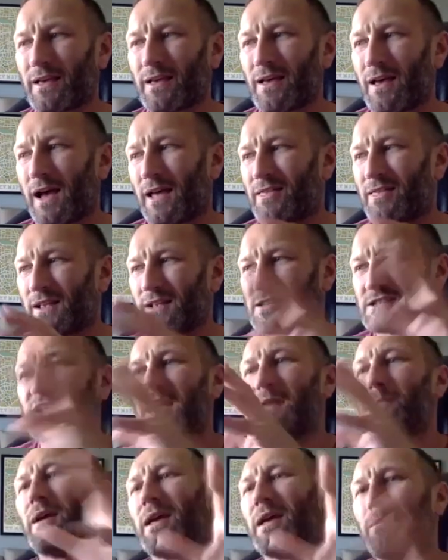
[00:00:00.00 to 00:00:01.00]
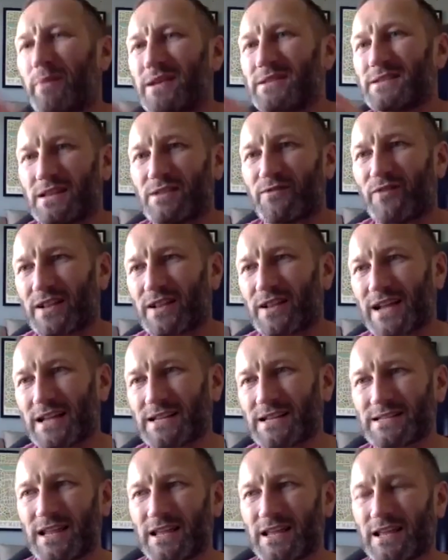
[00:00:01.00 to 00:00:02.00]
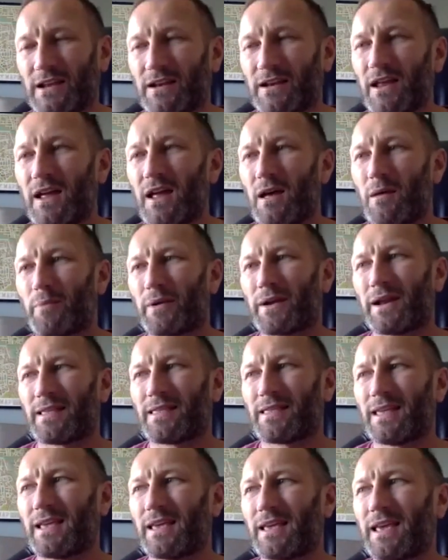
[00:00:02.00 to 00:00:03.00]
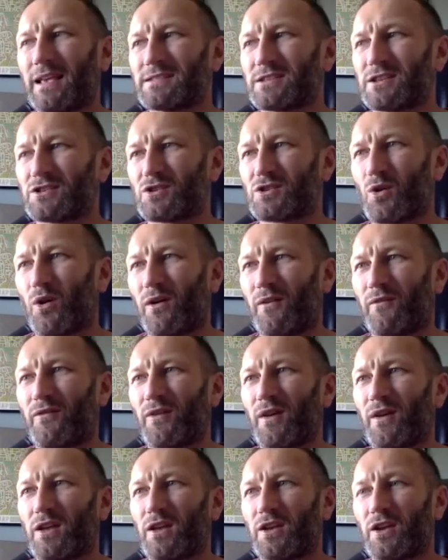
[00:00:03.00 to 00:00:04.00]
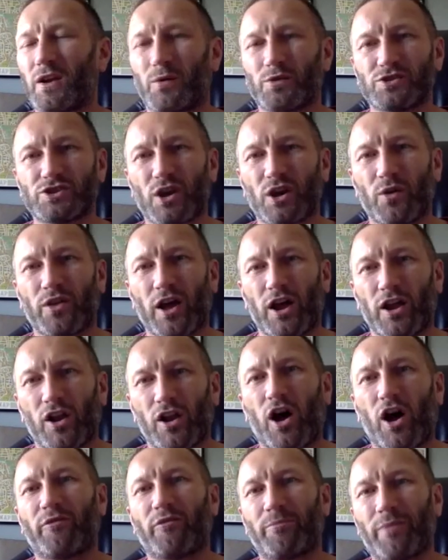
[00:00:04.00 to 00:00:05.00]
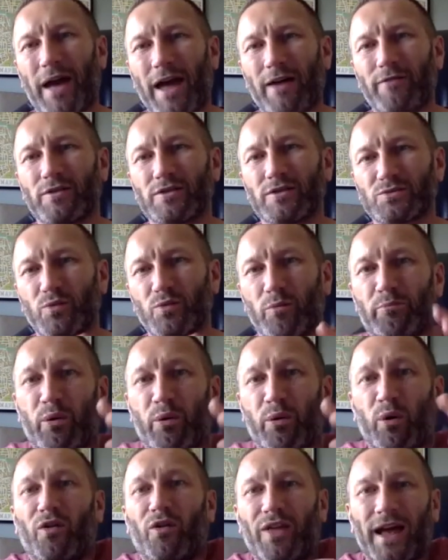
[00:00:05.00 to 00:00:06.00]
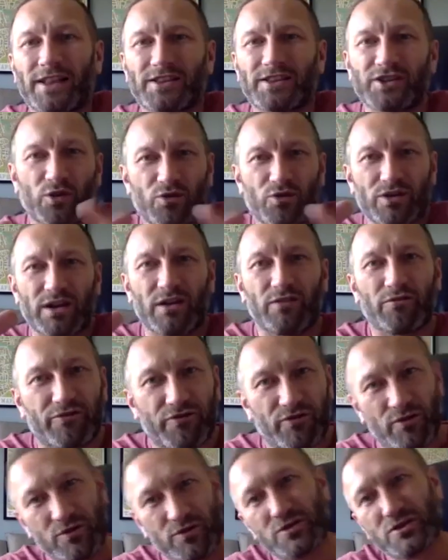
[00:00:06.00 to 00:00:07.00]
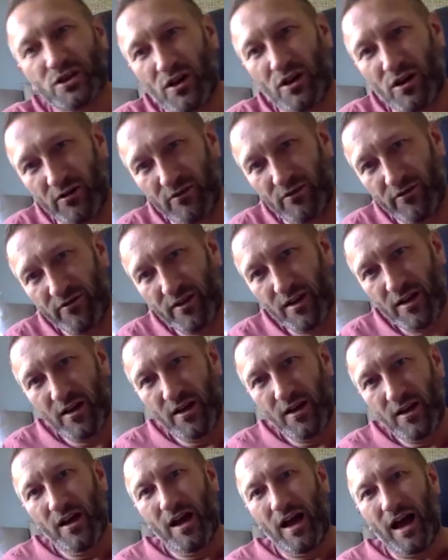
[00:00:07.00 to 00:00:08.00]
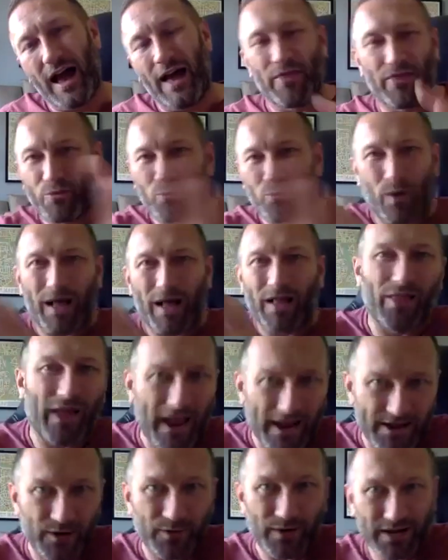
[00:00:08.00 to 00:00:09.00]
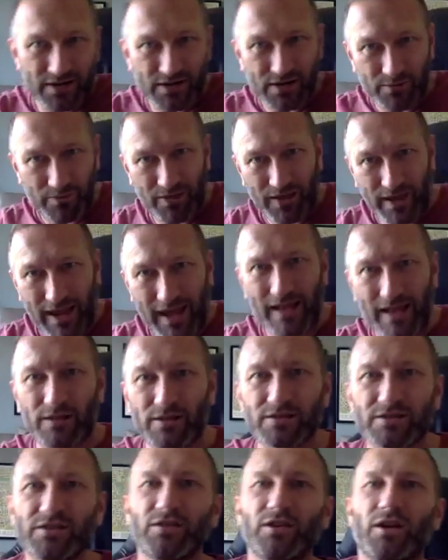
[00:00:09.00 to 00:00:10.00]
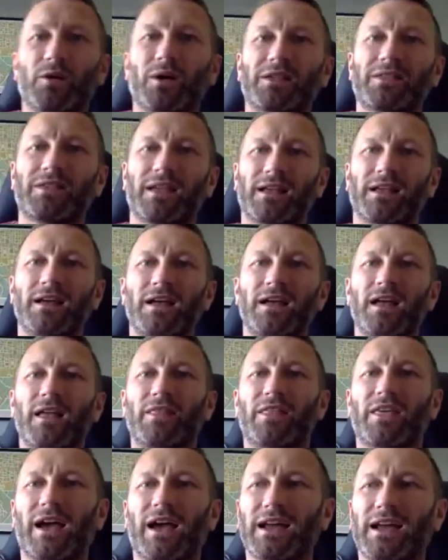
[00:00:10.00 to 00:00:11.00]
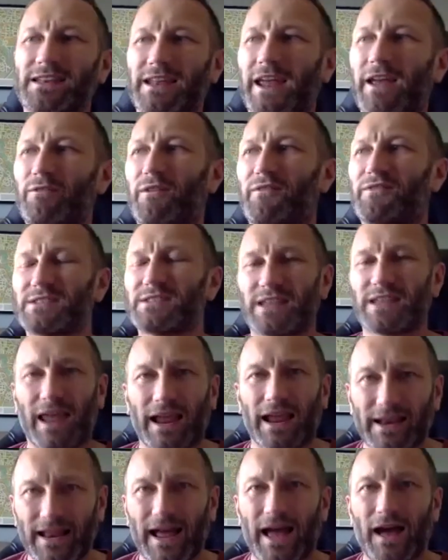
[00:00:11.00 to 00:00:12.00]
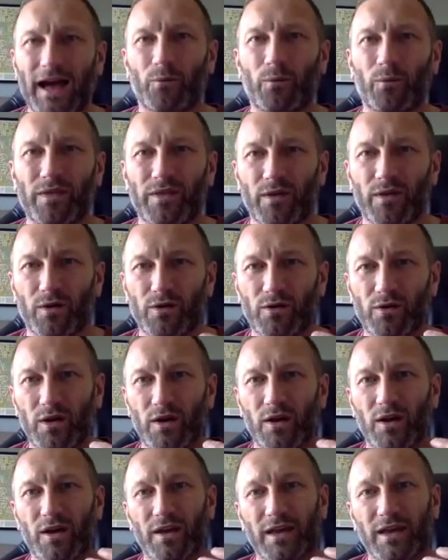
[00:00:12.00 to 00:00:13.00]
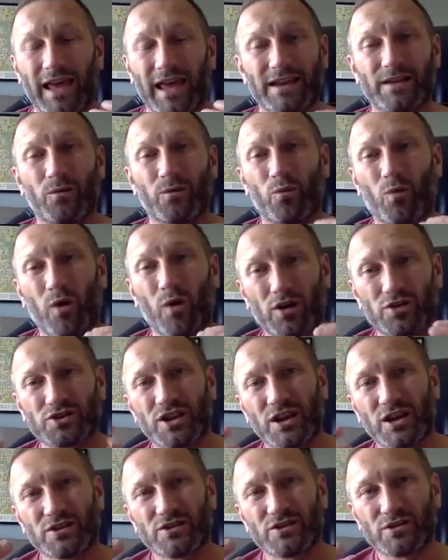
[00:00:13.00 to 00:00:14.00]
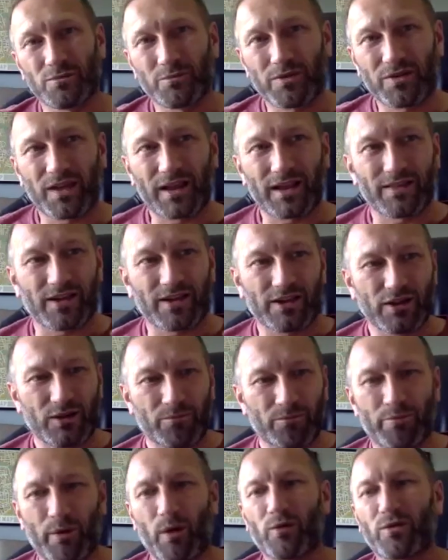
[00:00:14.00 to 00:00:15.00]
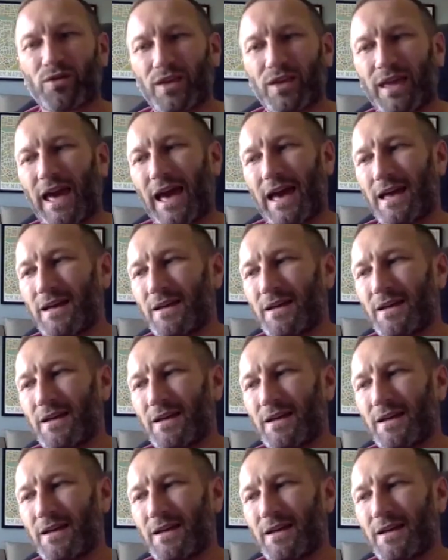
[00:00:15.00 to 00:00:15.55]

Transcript: I think CBeebies is fantastic, but I think it's a sort of, you know, show that a lot of parents will put their children in front of and while they're doing something else. You know, I think the idea of sitting down with your kid and watching something that you both get